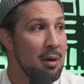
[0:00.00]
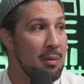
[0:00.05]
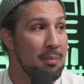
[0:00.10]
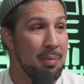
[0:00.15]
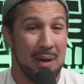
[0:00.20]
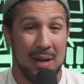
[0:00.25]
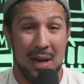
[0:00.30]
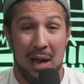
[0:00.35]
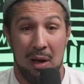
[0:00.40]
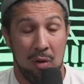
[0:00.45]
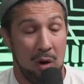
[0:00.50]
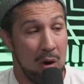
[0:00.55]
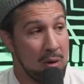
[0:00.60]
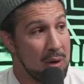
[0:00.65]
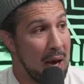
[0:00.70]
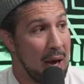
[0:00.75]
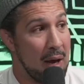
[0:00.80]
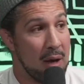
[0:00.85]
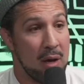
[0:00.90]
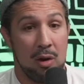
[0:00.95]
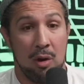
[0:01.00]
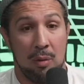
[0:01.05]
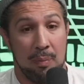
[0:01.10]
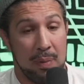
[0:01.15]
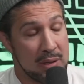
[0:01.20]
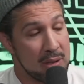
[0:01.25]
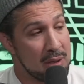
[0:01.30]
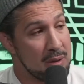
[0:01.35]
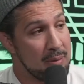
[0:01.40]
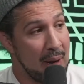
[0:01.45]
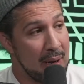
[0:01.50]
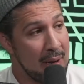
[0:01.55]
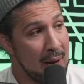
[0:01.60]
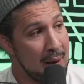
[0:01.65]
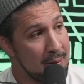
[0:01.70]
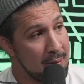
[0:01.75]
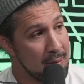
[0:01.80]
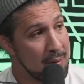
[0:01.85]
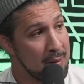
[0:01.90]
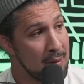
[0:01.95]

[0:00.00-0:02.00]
But okay, you're a businessman now?